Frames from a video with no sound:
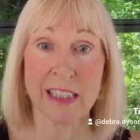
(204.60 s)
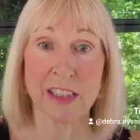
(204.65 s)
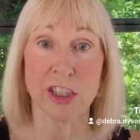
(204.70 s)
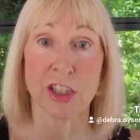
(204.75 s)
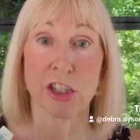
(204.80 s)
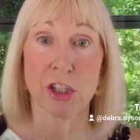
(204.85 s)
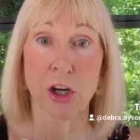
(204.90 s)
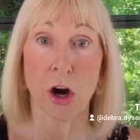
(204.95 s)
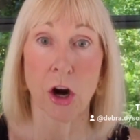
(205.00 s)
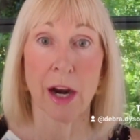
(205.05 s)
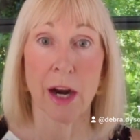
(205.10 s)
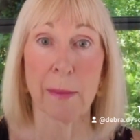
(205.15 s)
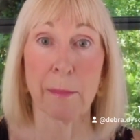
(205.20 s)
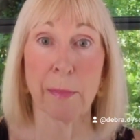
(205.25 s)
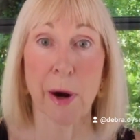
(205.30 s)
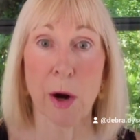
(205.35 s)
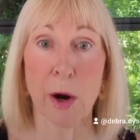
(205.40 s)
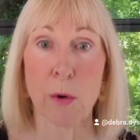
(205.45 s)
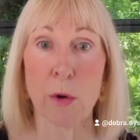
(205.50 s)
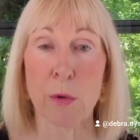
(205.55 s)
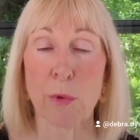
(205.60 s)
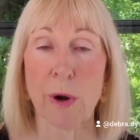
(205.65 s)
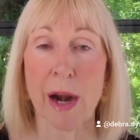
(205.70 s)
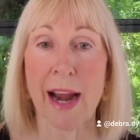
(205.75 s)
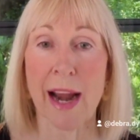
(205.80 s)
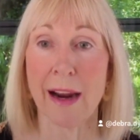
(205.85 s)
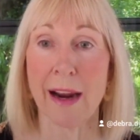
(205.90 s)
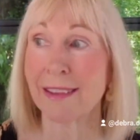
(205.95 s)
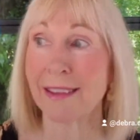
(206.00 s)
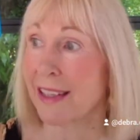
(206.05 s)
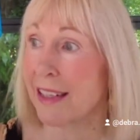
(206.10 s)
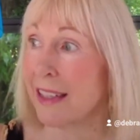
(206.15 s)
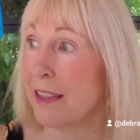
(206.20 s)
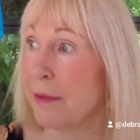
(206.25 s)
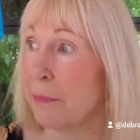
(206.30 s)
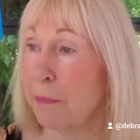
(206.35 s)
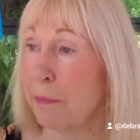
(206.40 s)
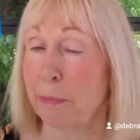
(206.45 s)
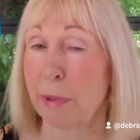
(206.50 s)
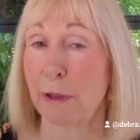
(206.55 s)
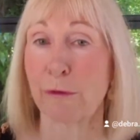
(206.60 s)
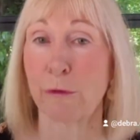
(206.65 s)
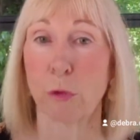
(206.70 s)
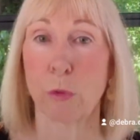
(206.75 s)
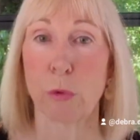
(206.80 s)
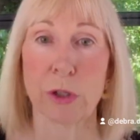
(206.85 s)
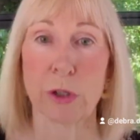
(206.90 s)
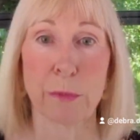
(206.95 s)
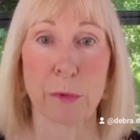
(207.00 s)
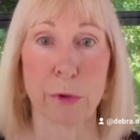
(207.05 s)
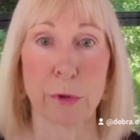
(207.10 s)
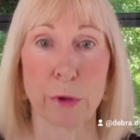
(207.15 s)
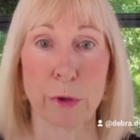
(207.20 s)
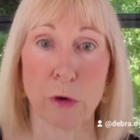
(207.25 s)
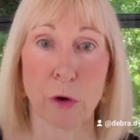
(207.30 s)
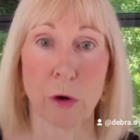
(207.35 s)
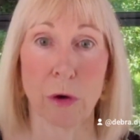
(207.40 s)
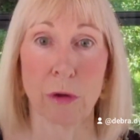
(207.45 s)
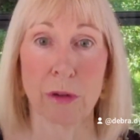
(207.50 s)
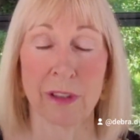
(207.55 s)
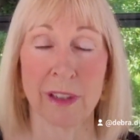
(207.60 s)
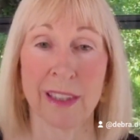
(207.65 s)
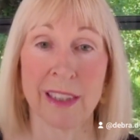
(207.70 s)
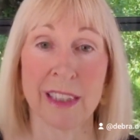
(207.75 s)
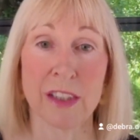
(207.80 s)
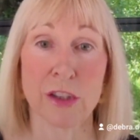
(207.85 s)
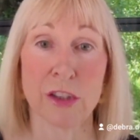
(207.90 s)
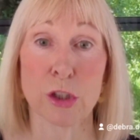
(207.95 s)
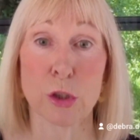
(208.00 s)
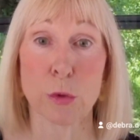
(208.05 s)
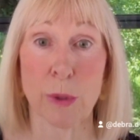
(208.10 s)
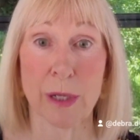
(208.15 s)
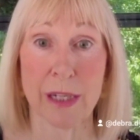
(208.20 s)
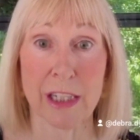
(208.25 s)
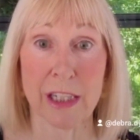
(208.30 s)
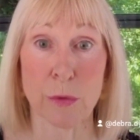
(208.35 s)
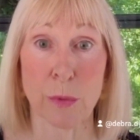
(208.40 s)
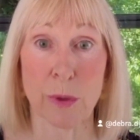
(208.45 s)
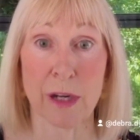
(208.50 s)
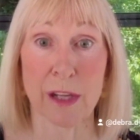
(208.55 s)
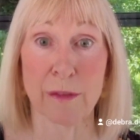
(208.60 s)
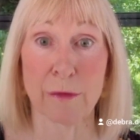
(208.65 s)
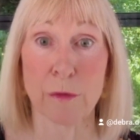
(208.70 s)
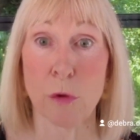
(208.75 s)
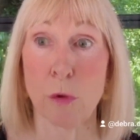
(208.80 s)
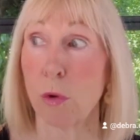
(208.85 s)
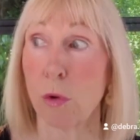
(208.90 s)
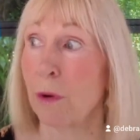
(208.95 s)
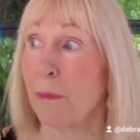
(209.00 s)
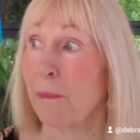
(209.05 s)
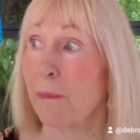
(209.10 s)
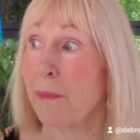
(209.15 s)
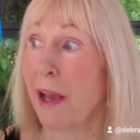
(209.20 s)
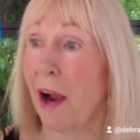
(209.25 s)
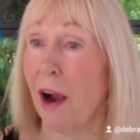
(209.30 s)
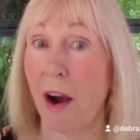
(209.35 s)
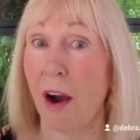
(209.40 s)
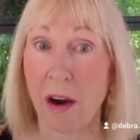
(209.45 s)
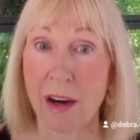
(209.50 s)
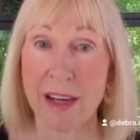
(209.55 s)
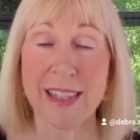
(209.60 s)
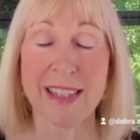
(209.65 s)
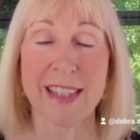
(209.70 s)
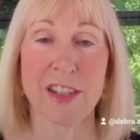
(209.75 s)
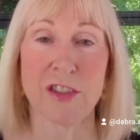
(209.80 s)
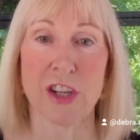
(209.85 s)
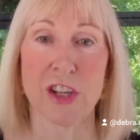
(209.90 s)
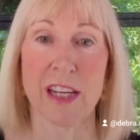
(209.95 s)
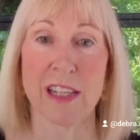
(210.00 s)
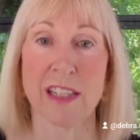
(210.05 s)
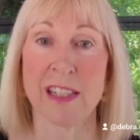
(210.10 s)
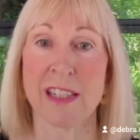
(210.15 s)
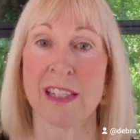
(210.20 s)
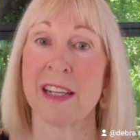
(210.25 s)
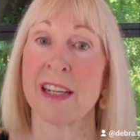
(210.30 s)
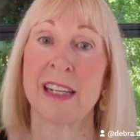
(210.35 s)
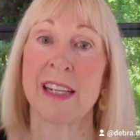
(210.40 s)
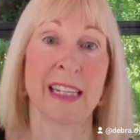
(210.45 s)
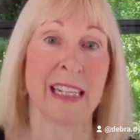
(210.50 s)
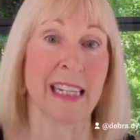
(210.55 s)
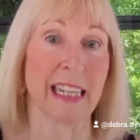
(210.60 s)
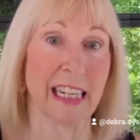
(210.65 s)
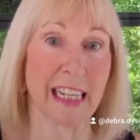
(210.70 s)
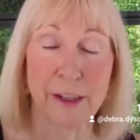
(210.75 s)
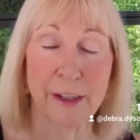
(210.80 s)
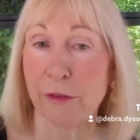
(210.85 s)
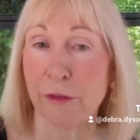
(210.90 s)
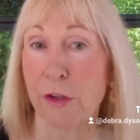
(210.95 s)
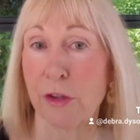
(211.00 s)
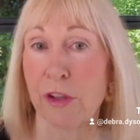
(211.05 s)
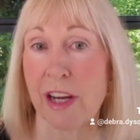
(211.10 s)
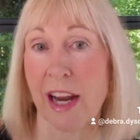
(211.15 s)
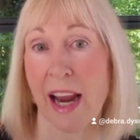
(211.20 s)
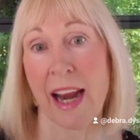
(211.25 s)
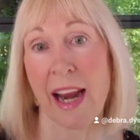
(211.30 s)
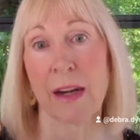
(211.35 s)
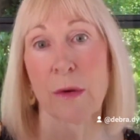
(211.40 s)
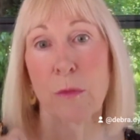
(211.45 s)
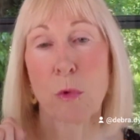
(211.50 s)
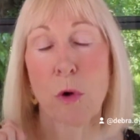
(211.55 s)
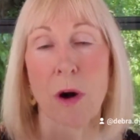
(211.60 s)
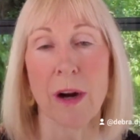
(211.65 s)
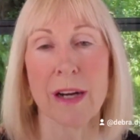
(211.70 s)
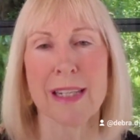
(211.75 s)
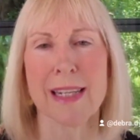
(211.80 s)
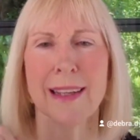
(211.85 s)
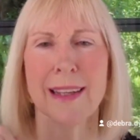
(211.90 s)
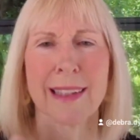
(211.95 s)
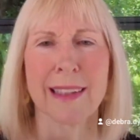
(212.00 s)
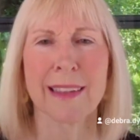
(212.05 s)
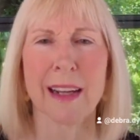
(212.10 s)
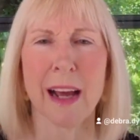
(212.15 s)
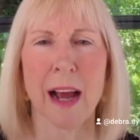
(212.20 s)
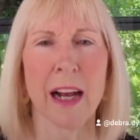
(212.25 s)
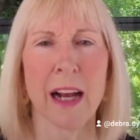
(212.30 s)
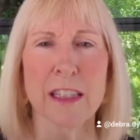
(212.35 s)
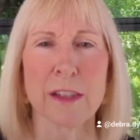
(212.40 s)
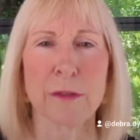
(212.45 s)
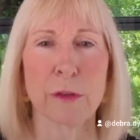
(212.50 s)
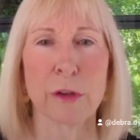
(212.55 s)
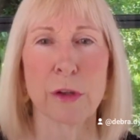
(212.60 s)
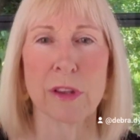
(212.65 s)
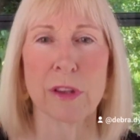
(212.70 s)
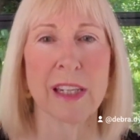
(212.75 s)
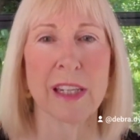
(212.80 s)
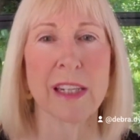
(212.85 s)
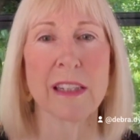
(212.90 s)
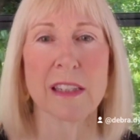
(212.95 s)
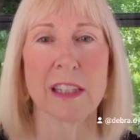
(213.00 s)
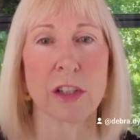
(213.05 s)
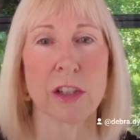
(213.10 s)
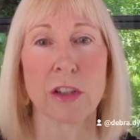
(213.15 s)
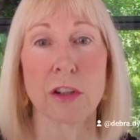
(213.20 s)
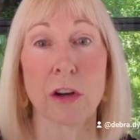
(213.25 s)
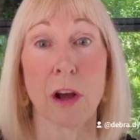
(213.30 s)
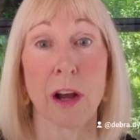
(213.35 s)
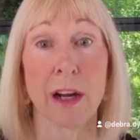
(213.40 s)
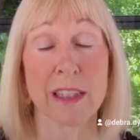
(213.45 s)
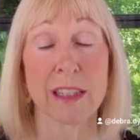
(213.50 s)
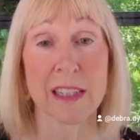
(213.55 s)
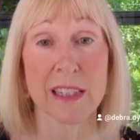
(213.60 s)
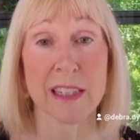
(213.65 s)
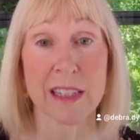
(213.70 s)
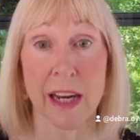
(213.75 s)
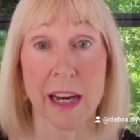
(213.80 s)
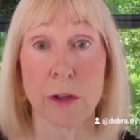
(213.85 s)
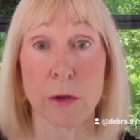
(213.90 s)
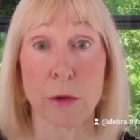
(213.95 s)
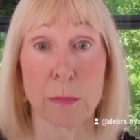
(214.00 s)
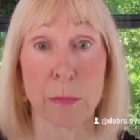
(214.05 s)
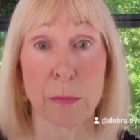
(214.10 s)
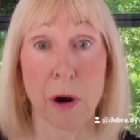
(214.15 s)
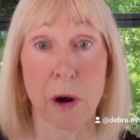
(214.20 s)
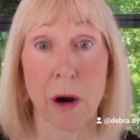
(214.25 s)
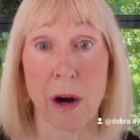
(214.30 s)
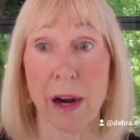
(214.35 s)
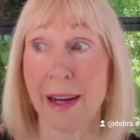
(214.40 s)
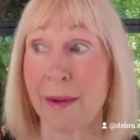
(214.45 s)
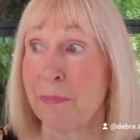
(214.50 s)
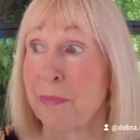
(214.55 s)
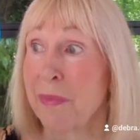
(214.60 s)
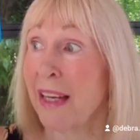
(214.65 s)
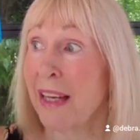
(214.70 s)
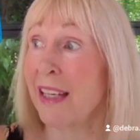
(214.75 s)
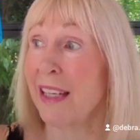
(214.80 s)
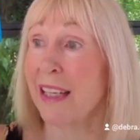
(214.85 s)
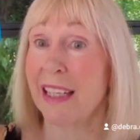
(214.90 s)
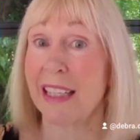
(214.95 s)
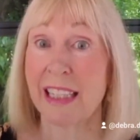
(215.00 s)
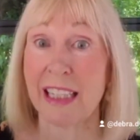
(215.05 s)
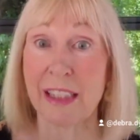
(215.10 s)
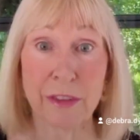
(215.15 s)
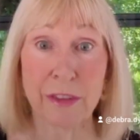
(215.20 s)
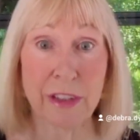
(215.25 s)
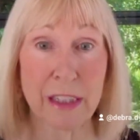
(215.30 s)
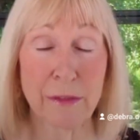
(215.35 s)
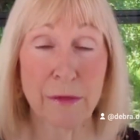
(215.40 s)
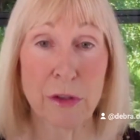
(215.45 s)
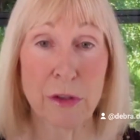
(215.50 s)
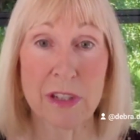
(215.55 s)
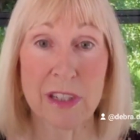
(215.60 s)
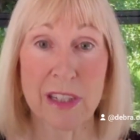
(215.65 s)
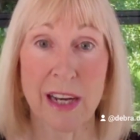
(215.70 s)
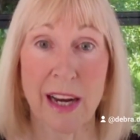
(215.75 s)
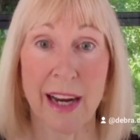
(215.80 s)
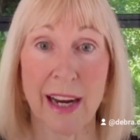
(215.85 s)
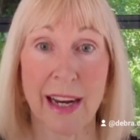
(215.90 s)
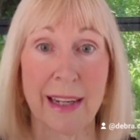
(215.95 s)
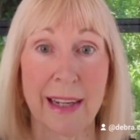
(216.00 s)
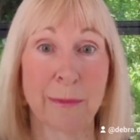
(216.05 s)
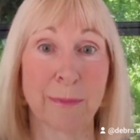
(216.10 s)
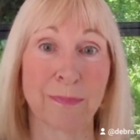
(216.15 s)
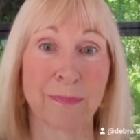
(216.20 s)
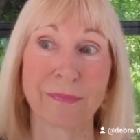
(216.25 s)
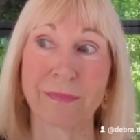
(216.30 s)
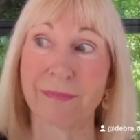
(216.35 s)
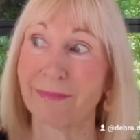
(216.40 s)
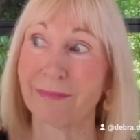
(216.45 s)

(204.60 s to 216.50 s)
to tie a bow around before you move on to 2024. I suggest, if you can, write down the last few things that you'd like to say goodbye, even if you say